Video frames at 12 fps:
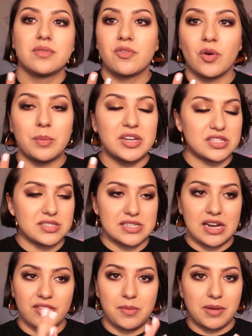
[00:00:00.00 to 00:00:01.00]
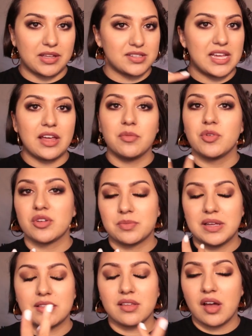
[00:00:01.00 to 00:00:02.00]
formations and how they make tail
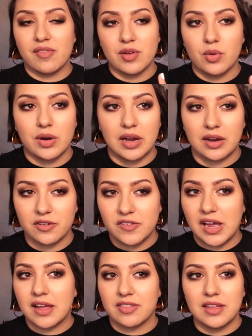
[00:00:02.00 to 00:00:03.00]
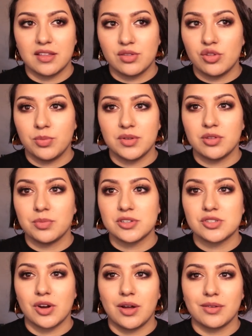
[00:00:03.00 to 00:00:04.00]
movements of the choreography. I think it's super, super
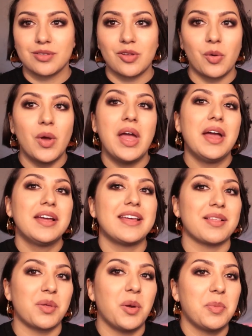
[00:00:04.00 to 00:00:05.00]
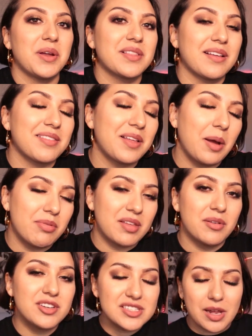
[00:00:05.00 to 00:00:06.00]
strong. So yes, go to put your thoughts in the comments
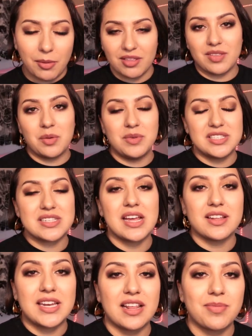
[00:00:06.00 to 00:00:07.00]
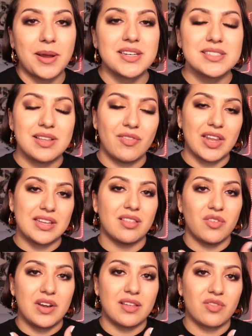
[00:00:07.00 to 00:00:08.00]
down below about Sunmi's tail dance practice. If you like
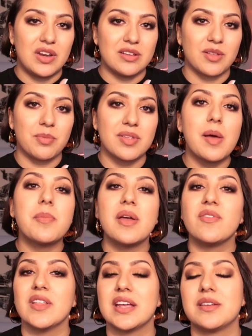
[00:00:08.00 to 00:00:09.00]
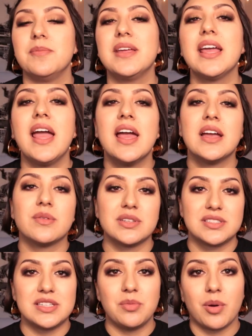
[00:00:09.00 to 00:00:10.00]
this video, give this video a thumbs up. If you liked me and
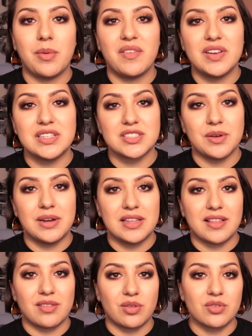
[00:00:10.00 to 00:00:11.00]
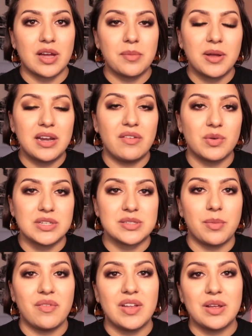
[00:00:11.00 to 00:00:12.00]
want to see more of my videos, go ahead and hit that subscribe button. If you want
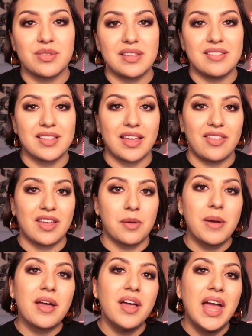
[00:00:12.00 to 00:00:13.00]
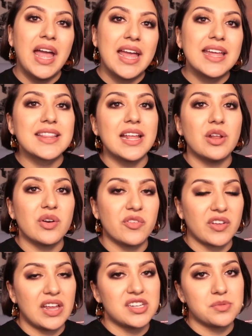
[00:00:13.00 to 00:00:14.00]
to see my videos the second they come out, hit that
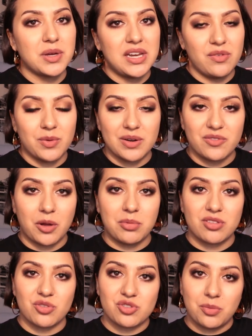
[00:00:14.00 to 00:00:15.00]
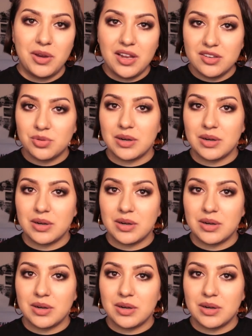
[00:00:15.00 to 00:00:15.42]
notification button. If you want to follow me on social media,